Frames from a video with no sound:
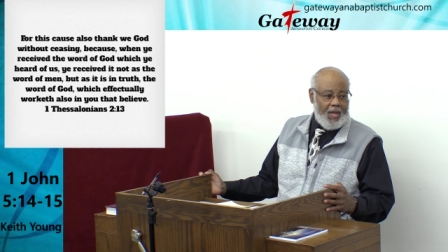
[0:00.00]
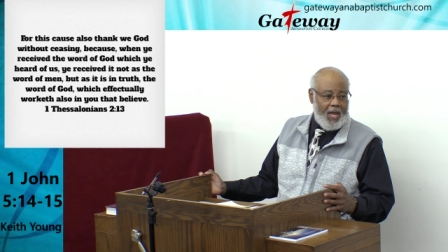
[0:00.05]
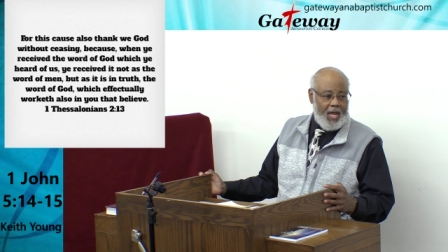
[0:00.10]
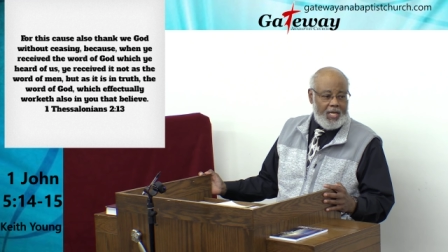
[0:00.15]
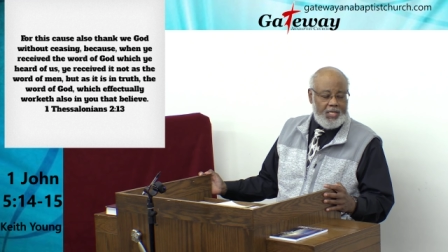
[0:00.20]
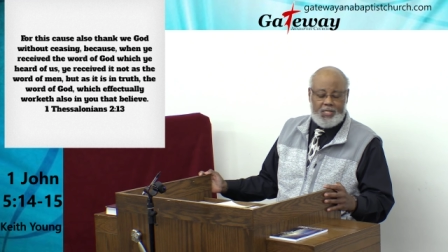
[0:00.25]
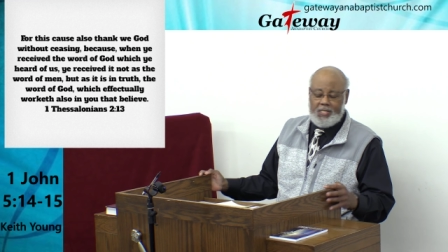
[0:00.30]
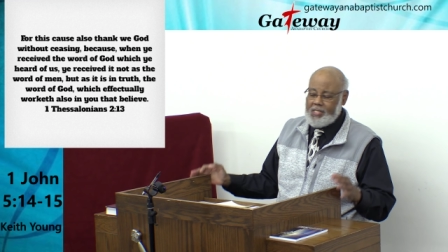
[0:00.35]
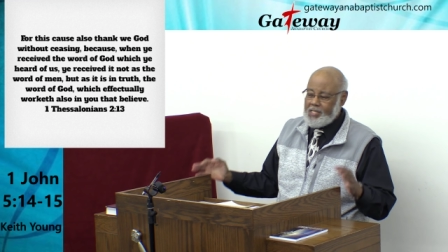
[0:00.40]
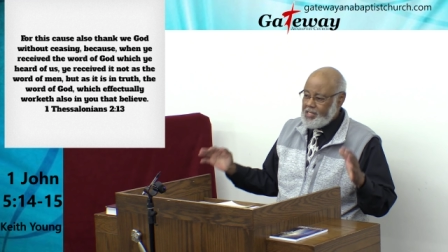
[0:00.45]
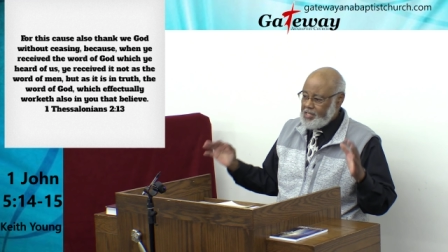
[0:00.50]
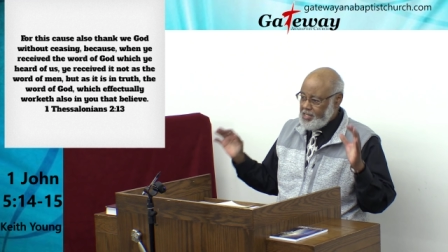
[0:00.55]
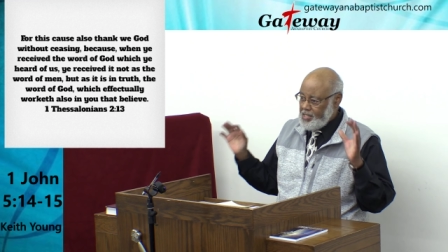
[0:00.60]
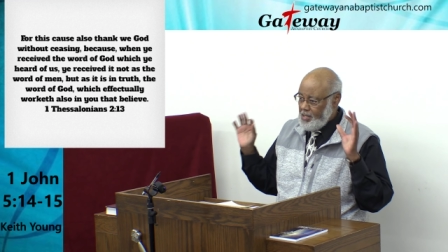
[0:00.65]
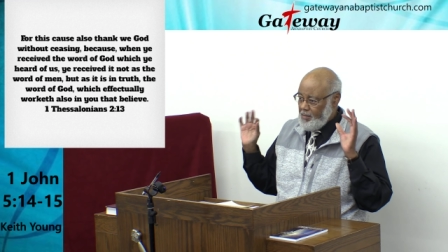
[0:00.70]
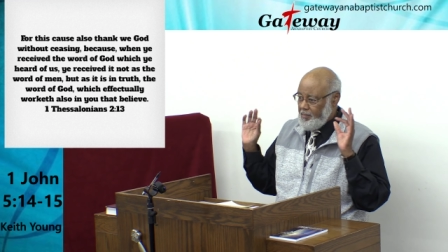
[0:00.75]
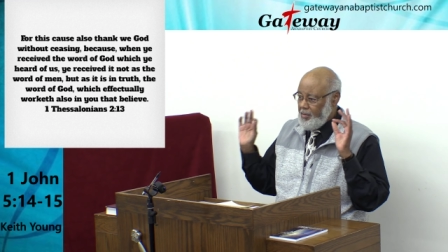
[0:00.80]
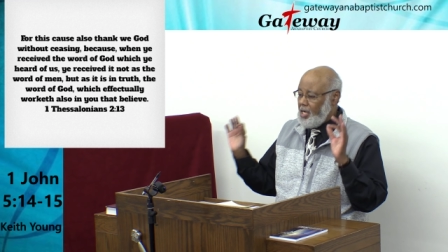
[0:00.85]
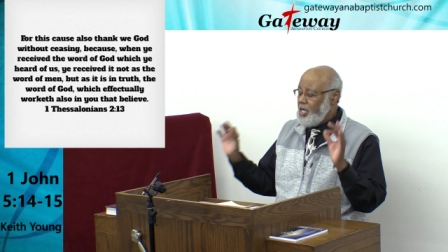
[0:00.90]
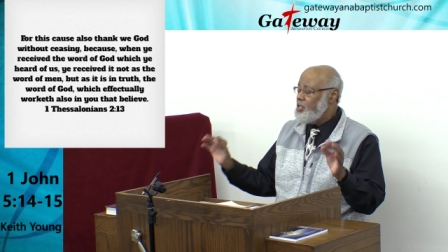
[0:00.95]
as
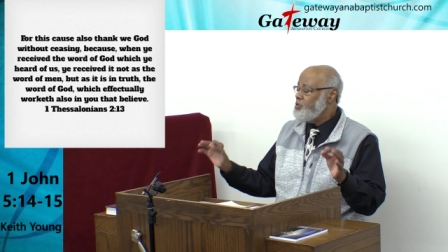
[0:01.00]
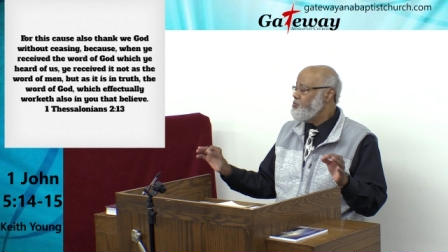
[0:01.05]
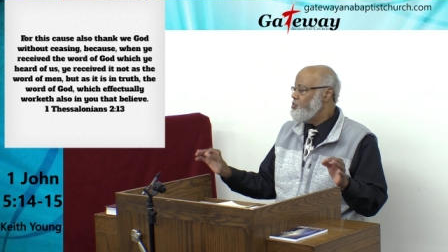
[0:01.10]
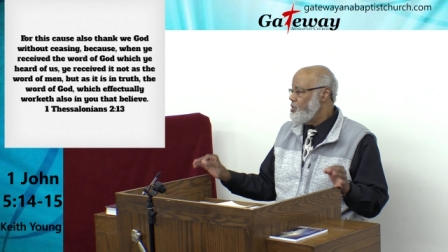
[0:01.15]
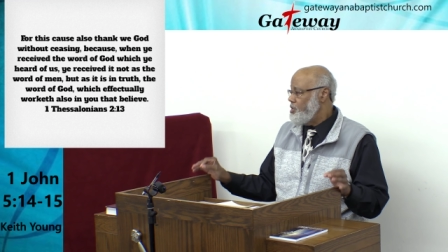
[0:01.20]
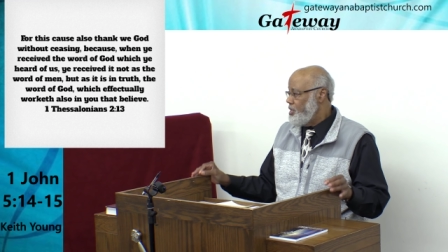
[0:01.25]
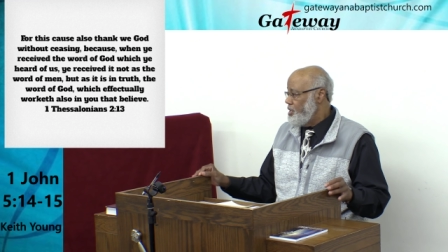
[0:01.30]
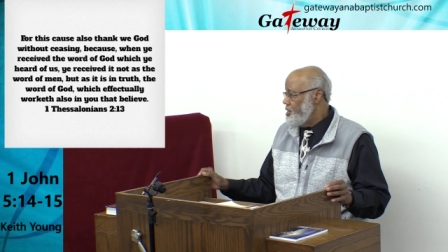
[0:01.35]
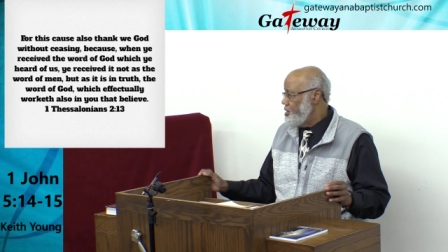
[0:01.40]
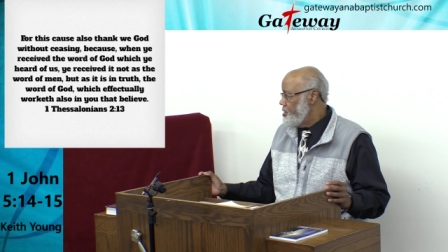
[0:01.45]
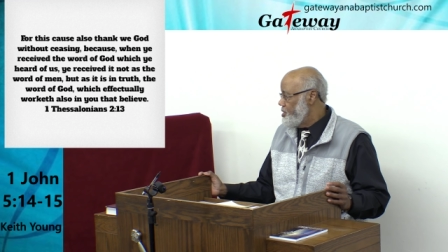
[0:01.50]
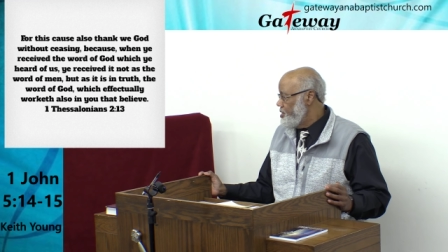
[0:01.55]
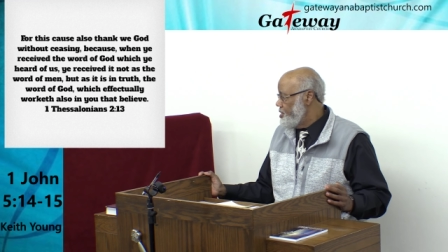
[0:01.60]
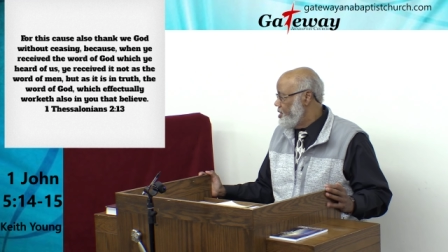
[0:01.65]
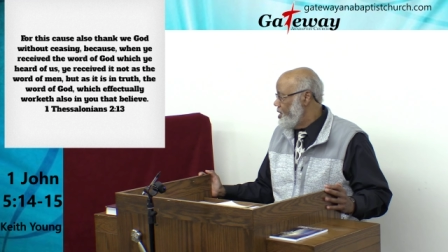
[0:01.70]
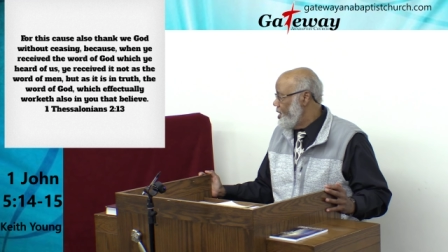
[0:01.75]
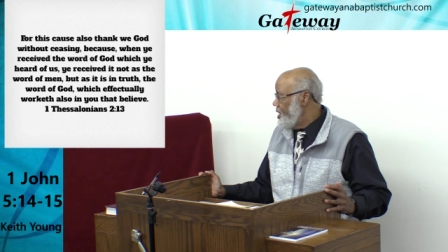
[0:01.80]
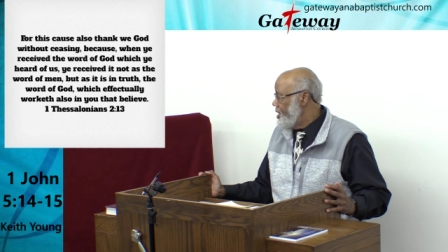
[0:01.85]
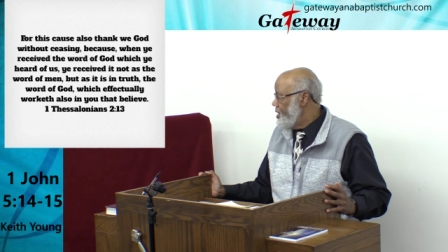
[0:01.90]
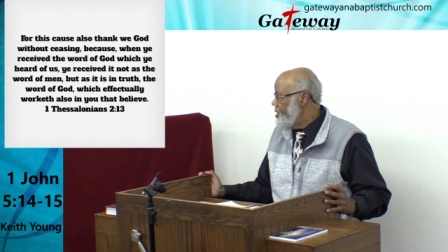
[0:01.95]
the buzzword is
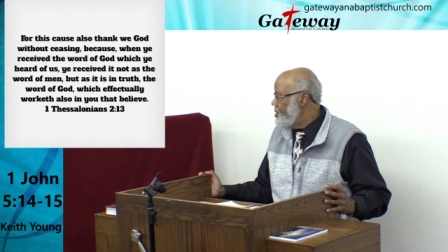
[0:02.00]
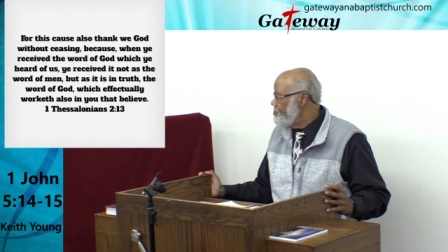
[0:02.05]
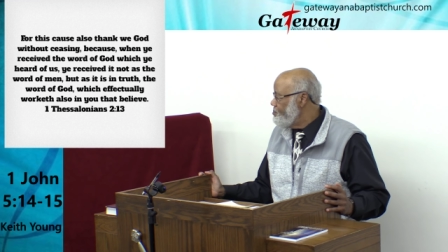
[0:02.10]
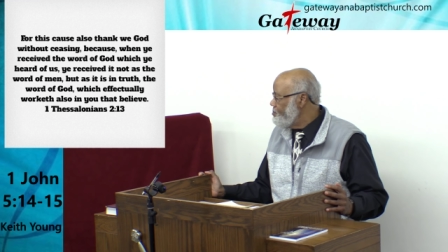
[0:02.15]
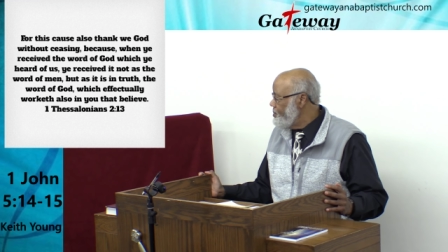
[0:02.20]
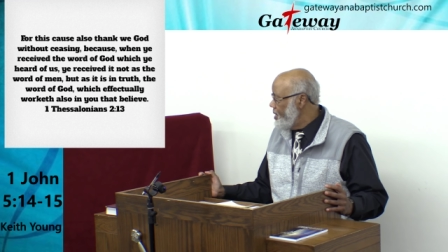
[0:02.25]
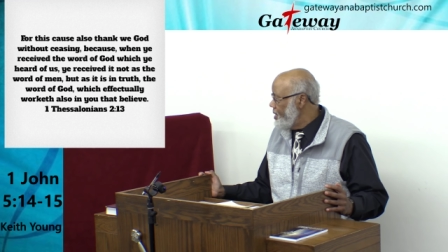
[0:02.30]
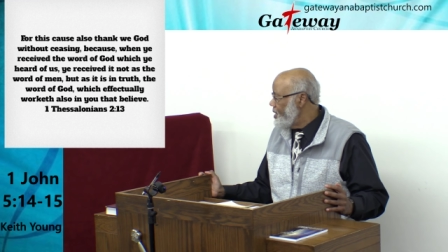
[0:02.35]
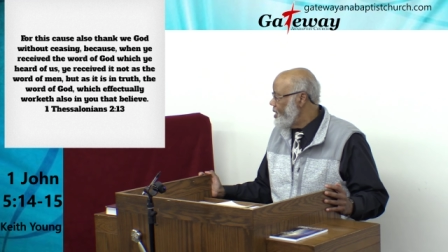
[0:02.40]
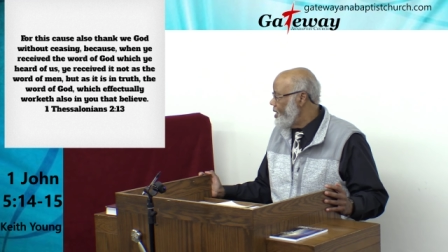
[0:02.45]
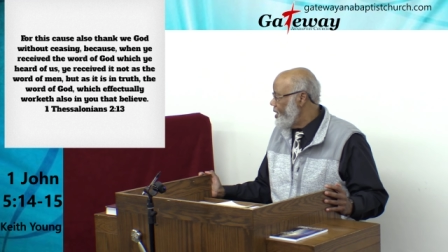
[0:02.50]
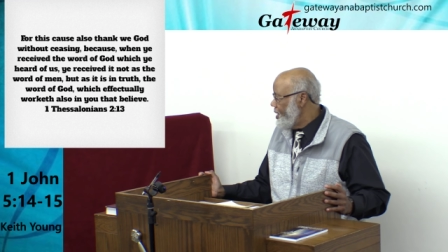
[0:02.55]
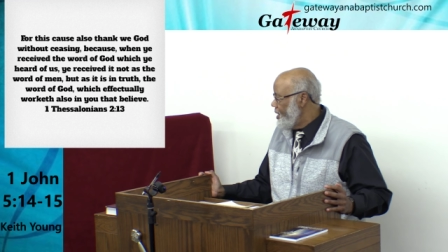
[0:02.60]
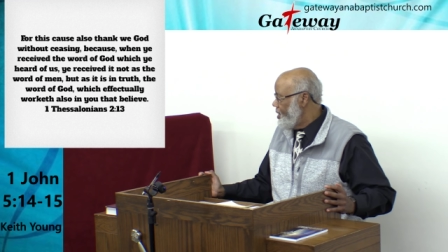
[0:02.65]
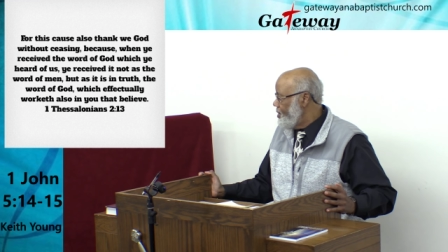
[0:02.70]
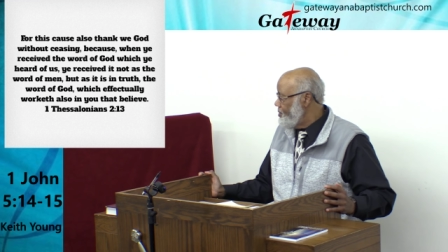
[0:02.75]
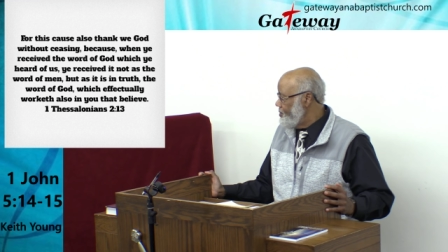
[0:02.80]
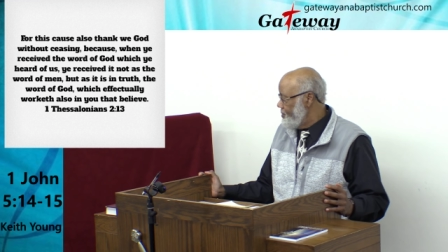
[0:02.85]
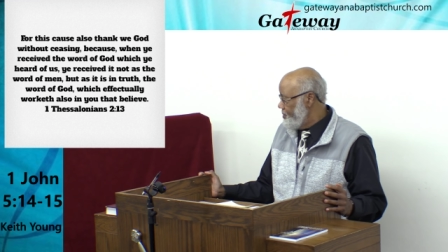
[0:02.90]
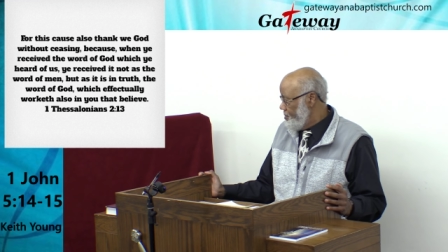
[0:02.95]
today, mental
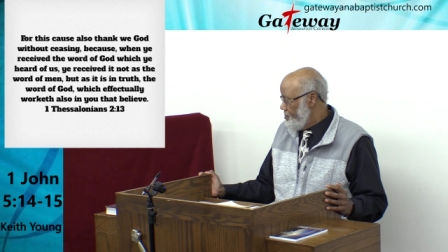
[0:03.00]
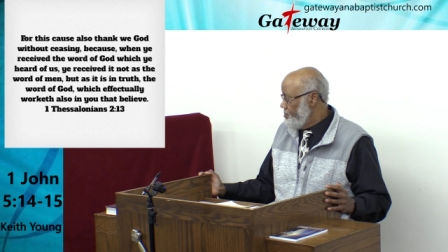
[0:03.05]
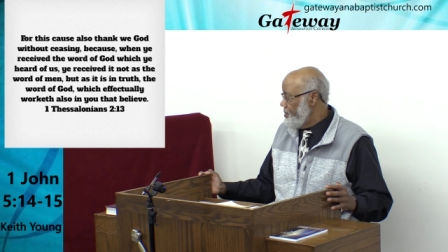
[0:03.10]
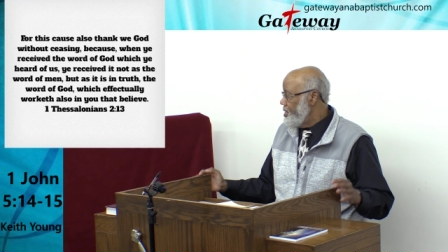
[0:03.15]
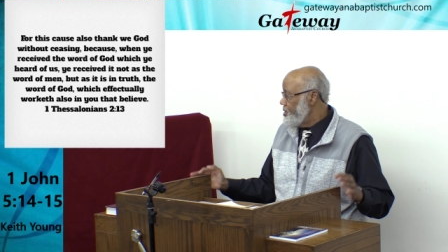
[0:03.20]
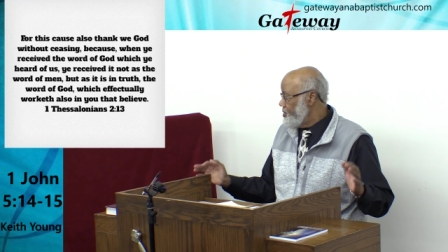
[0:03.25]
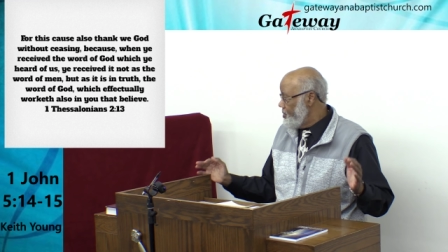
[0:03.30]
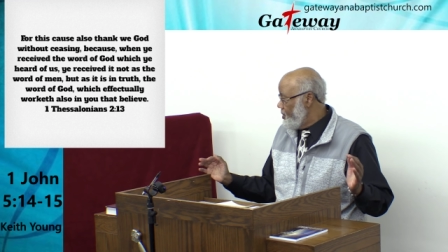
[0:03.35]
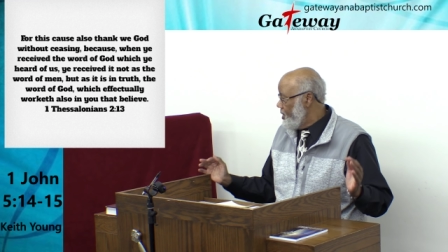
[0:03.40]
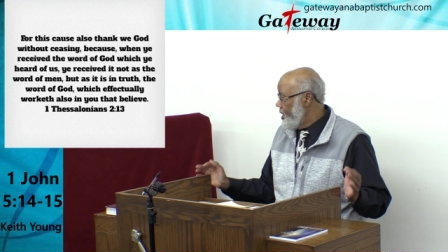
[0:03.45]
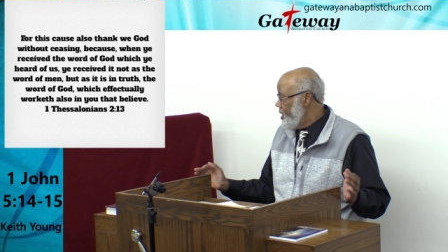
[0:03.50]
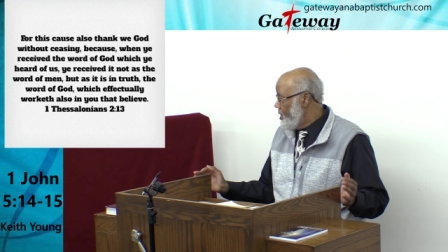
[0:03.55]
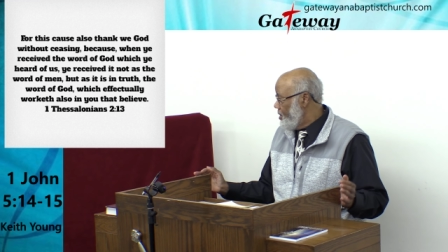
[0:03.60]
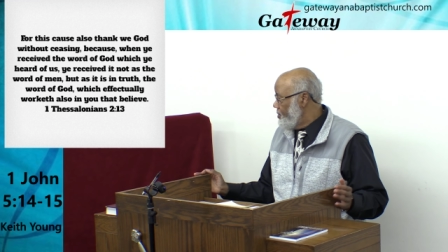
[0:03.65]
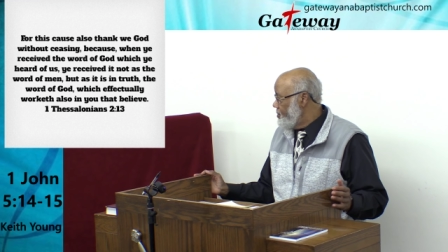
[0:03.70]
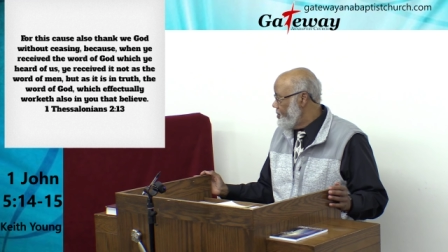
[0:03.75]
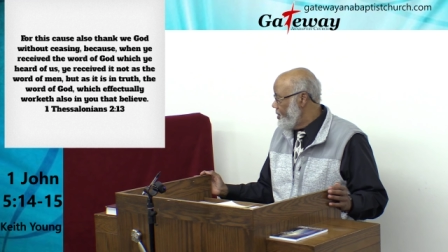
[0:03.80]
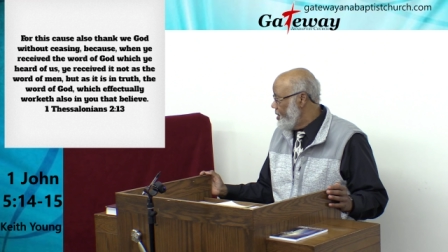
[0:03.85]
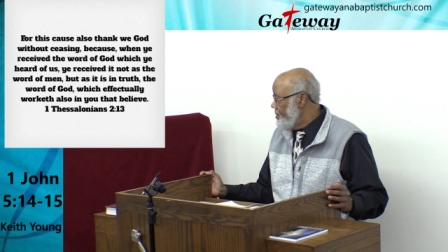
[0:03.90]
health, mental health,